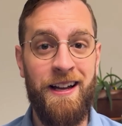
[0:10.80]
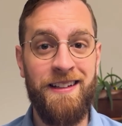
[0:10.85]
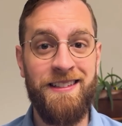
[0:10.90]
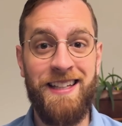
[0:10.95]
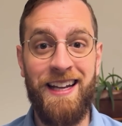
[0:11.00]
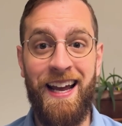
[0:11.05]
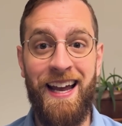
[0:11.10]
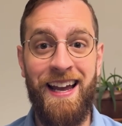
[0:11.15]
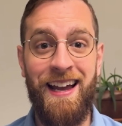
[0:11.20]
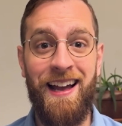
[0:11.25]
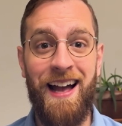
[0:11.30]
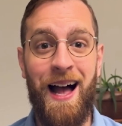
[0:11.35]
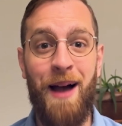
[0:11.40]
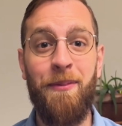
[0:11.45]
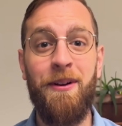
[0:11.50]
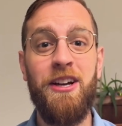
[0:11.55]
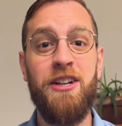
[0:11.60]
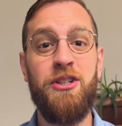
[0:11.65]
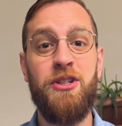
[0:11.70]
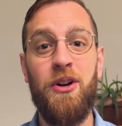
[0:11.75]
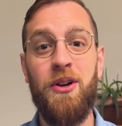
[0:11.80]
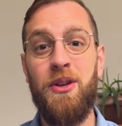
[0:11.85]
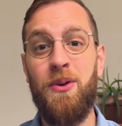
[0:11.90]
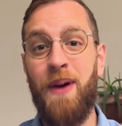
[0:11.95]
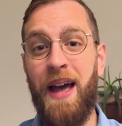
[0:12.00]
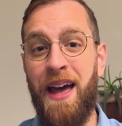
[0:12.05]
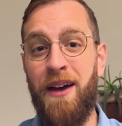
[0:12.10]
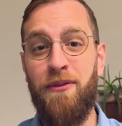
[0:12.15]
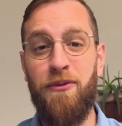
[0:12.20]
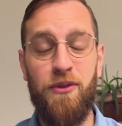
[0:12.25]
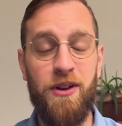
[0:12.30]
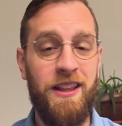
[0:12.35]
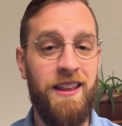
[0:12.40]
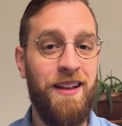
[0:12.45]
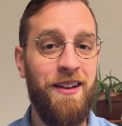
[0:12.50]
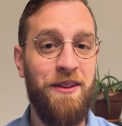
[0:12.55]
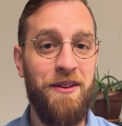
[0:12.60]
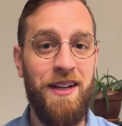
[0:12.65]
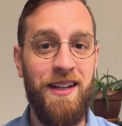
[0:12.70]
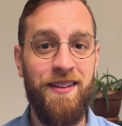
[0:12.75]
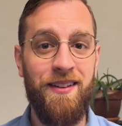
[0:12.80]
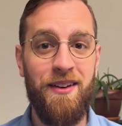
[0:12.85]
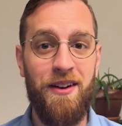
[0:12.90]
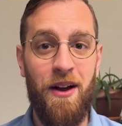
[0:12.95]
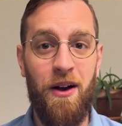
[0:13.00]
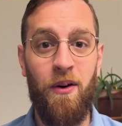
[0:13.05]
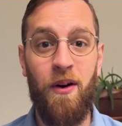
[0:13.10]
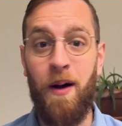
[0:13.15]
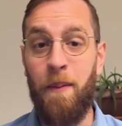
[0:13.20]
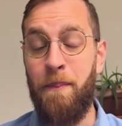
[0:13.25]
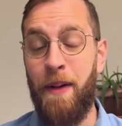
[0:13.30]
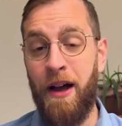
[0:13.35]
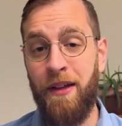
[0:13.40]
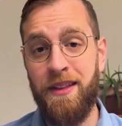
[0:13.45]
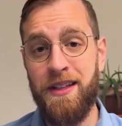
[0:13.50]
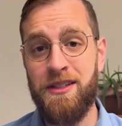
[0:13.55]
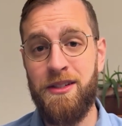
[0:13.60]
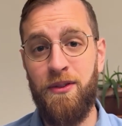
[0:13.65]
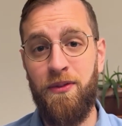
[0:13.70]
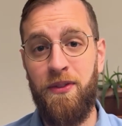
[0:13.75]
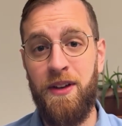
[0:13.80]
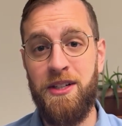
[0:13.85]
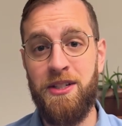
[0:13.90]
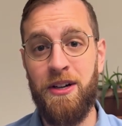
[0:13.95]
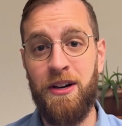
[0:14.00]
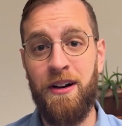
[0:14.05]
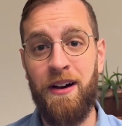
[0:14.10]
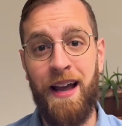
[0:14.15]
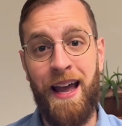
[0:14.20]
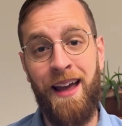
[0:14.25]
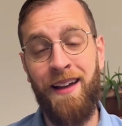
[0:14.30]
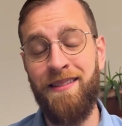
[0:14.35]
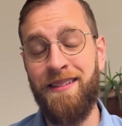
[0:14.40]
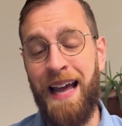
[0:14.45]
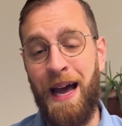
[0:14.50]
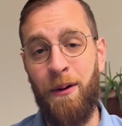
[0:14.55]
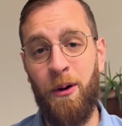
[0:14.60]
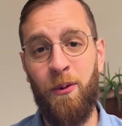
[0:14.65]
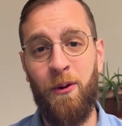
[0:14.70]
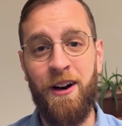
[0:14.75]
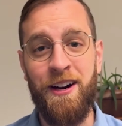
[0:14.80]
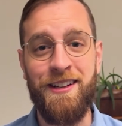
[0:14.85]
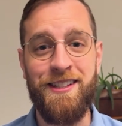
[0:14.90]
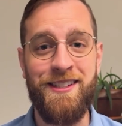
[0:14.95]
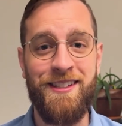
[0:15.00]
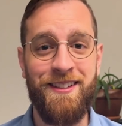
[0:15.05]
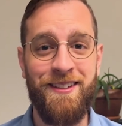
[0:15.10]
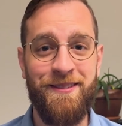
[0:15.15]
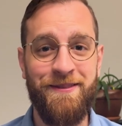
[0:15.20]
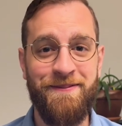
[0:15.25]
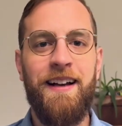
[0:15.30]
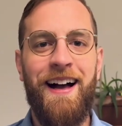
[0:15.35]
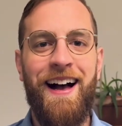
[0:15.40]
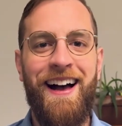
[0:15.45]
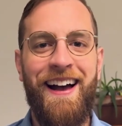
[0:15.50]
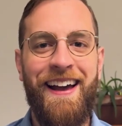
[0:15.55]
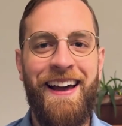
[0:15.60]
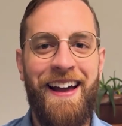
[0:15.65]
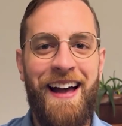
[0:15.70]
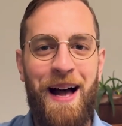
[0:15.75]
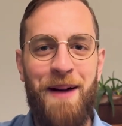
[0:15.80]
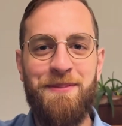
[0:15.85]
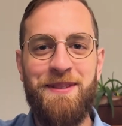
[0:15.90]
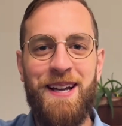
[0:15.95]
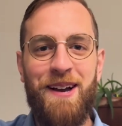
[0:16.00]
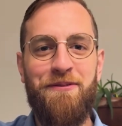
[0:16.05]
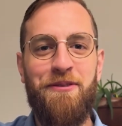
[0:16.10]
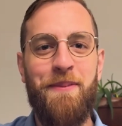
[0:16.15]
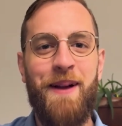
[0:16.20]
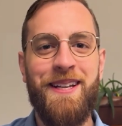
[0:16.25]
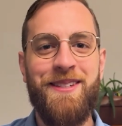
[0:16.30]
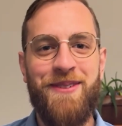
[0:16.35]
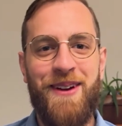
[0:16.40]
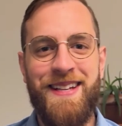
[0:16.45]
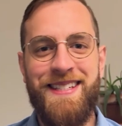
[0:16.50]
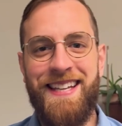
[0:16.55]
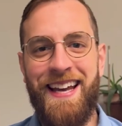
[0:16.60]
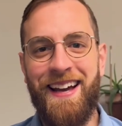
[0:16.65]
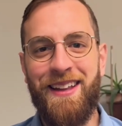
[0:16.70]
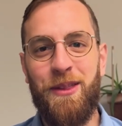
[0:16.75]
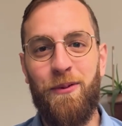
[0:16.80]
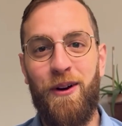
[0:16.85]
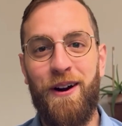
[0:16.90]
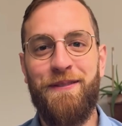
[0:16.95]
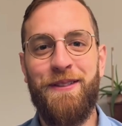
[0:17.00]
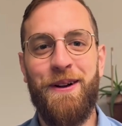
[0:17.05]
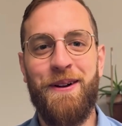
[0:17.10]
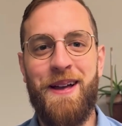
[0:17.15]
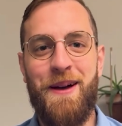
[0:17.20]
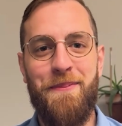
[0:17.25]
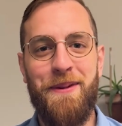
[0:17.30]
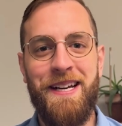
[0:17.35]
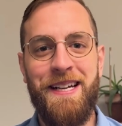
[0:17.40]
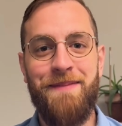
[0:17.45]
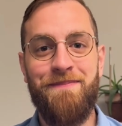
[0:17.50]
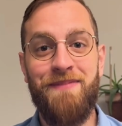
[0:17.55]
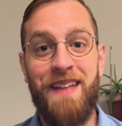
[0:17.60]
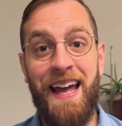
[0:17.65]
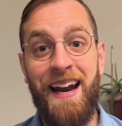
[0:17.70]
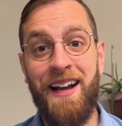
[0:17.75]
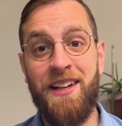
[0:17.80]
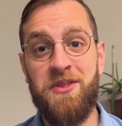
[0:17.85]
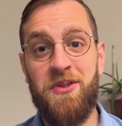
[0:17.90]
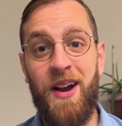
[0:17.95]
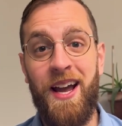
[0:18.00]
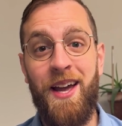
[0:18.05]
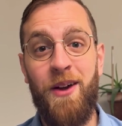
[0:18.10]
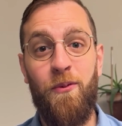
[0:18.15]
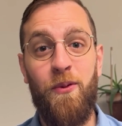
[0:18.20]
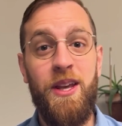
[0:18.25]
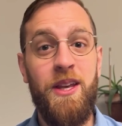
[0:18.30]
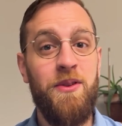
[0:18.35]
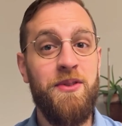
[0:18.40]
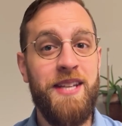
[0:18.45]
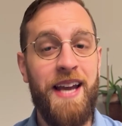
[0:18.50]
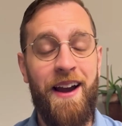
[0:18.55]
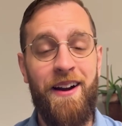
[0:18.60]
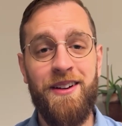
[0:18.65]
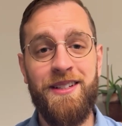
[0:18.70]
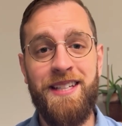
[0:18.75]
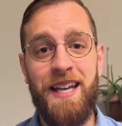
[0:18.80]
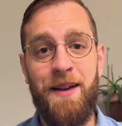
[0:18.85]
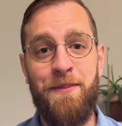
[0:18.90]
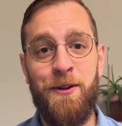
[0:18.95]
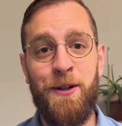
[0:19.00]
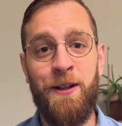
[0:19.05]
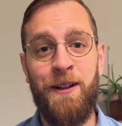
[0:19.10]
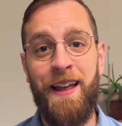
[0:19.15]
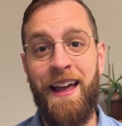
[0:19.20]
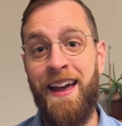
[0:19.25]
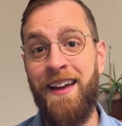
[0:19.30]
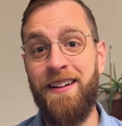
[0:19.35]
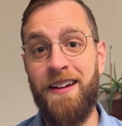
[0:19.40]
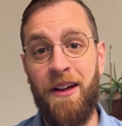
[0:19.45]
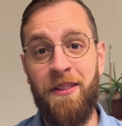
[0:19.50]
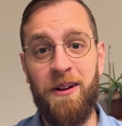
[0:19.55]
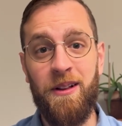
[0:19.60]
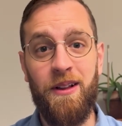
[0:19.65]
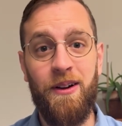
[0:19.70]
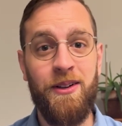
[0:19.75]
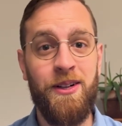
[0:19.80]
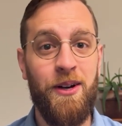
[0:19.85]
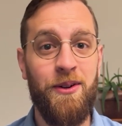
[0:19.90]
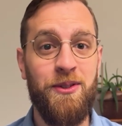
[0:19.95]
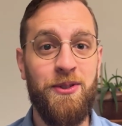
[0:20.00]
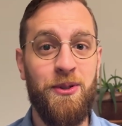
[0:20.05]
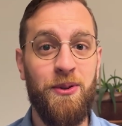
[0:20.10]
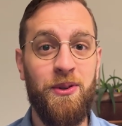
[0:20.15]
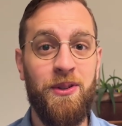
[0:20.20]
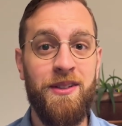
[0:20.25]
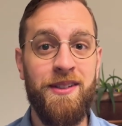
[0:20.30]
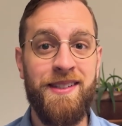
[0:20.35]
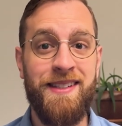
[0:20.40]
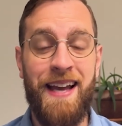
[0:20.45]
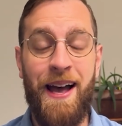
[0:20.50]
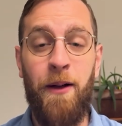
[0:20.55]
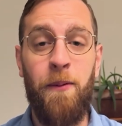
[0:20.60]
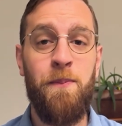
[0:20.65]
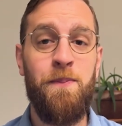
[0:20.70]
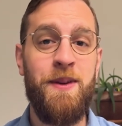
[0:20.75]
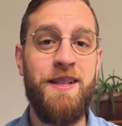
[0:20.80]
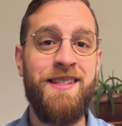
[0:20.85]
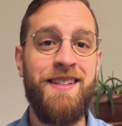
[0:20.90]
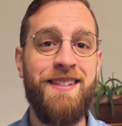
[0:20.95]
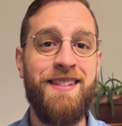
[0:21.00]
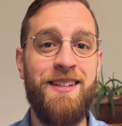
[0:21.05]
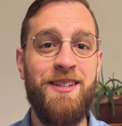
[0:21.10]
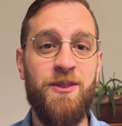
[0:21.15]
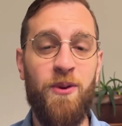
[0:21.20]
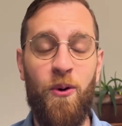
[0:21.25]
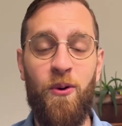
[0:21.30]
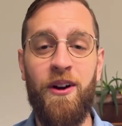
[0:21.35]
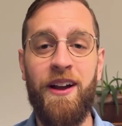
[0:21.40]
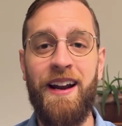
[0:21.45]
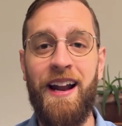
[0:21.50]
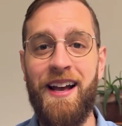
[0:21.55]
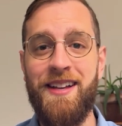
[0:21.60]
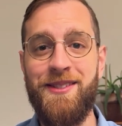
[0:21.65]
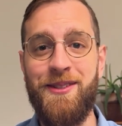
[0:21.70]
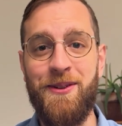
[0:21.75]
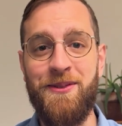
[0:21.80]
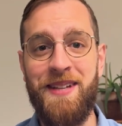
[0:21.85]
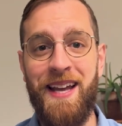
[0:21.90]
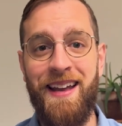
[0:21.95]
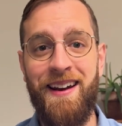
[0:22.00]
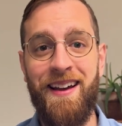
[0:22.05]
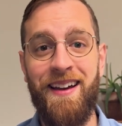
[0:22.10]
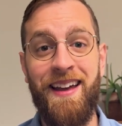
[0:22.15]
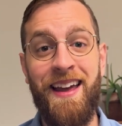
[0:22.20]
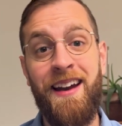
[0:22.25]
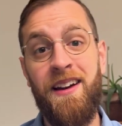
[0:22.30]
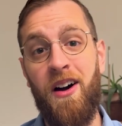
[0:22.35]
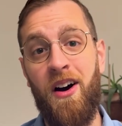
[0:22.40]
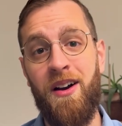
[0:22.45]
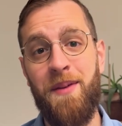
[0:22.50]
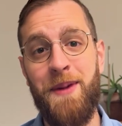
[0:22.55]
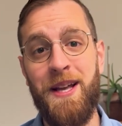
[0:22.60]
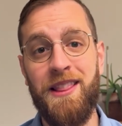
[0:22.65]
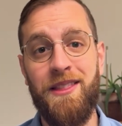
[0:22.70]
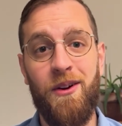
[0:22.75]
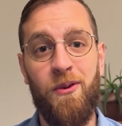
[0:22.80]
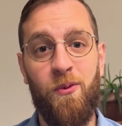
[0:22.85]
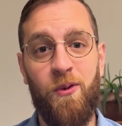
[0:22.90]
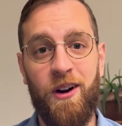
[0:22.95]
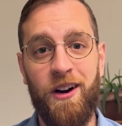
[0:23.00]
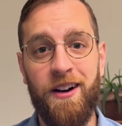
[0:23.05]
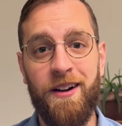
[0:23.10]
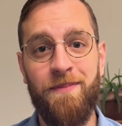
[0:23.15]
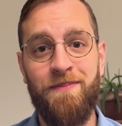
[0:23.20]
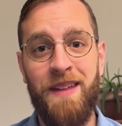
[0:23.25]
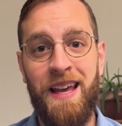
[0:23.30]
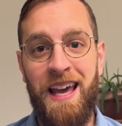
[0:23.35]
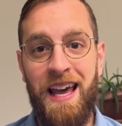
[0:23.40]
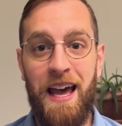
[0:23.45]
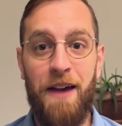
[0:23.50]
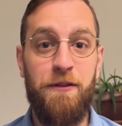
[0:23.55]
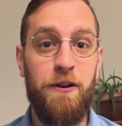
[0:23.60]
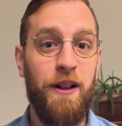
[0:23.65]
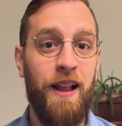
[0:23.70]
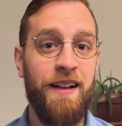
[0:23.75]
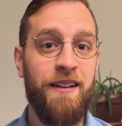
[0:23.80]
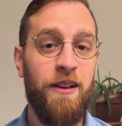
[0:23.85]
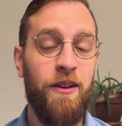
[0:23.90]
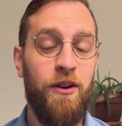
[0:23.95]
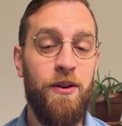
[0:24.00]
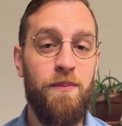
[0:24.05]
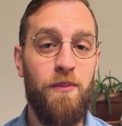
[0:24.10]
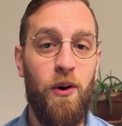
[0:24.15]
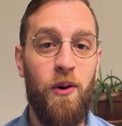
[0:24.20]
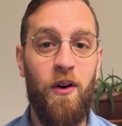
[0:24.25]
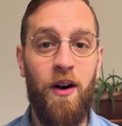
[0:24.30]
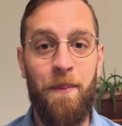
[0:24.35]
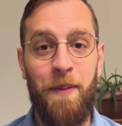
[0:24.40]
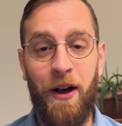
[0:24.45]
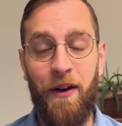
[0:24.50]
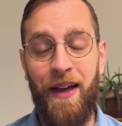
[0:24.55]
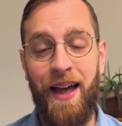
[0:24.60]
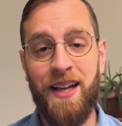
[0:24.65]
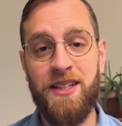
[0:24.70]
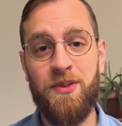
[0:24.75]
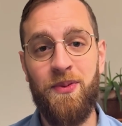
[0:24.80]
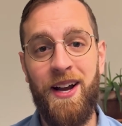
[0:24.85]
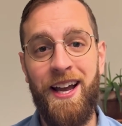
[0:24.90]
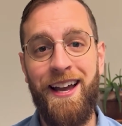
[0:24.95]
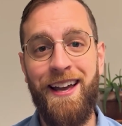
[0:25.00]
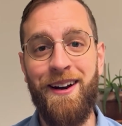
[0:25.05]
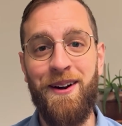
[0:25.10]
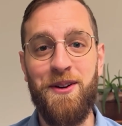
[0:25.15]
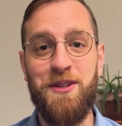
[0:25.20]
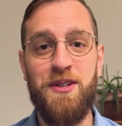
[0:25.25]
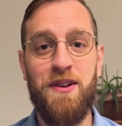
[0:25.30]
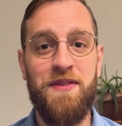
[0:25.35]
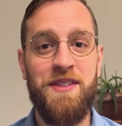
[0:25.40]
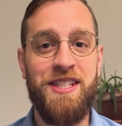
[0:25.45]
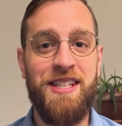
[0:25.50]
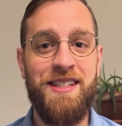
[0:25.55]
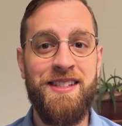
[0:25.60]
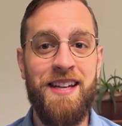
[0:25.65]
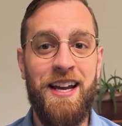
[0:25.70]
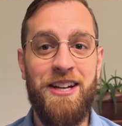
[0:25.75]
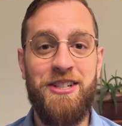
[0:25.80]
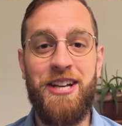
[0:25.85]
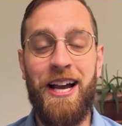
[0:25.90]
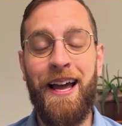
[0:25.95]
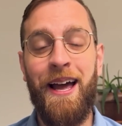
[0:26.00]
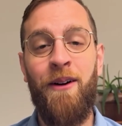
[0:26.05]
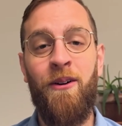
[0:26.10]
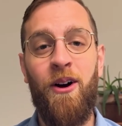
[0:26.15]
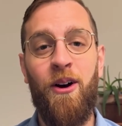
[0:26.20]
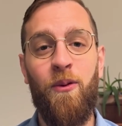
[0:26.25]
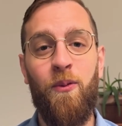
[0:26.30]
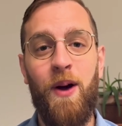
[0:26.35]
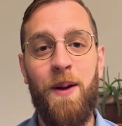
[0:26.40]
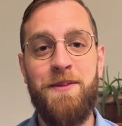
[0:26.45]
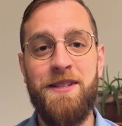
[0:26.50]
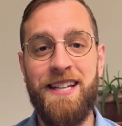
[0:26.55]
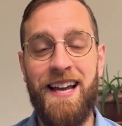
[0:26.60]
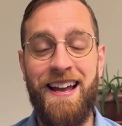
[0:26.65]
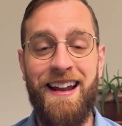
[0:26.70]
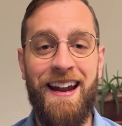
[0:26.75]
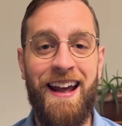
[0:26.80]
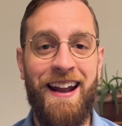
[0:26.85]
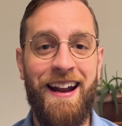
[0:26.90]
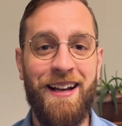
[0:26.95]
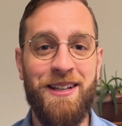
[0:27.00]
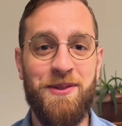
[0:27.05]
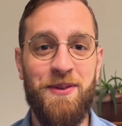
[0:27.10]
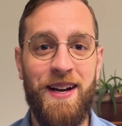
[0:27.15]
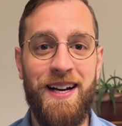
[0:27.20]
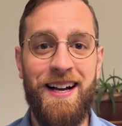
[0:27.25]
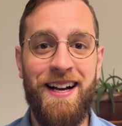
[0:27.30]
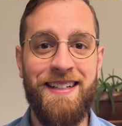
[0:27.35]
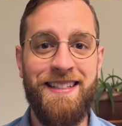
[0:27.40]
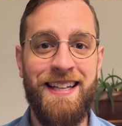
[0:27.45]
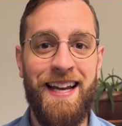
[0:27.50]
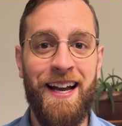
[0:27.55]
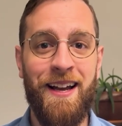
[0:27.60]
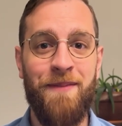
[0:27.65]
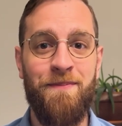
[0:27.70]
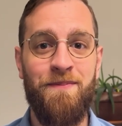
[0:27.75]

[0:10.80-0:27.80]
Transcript: Today, I'm going to show you everything you need to know about this new feature and how it works. Hi, I'm Tom from X-Ray Tech, the workflow company. At X-Ray, we use Airtable and other low-code tools to help businesses organize their data and automate their work. If you'd like to learn more about X-Ray and our services, check out our website at xray.tech.